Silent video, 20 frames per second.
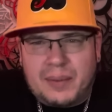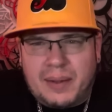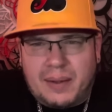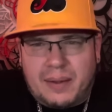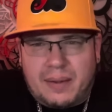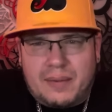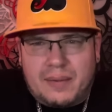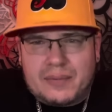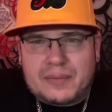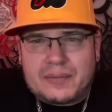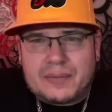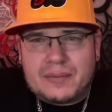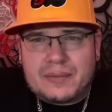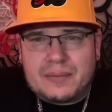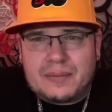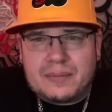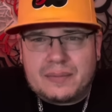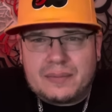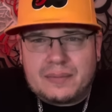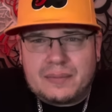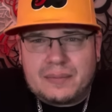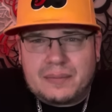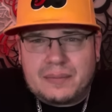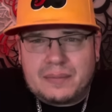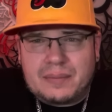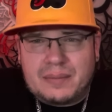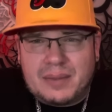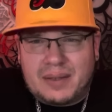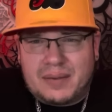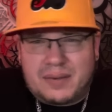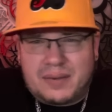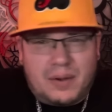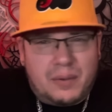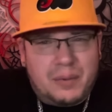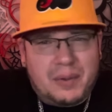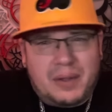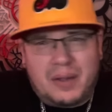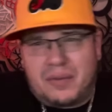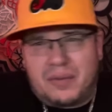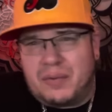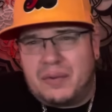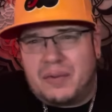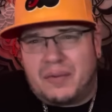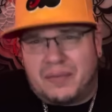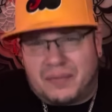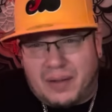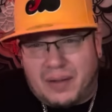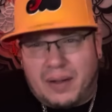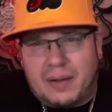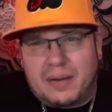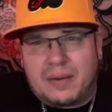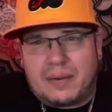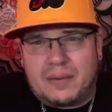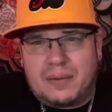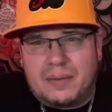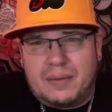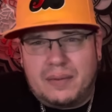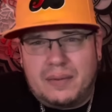have because they don't get through the fire.